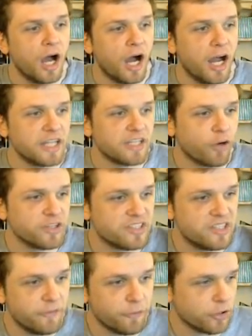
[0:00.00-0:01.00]
As far as
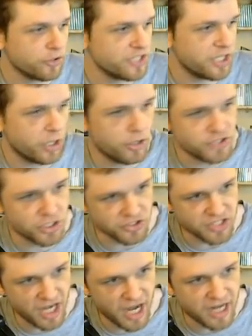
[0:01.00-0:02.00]
difficulty goes, you'll
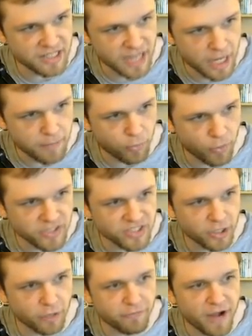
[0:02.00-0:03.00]
see it is at a
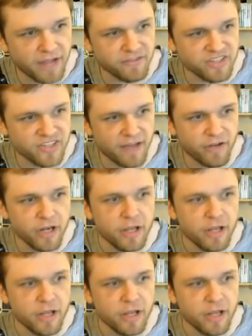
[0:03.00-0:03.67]
.057.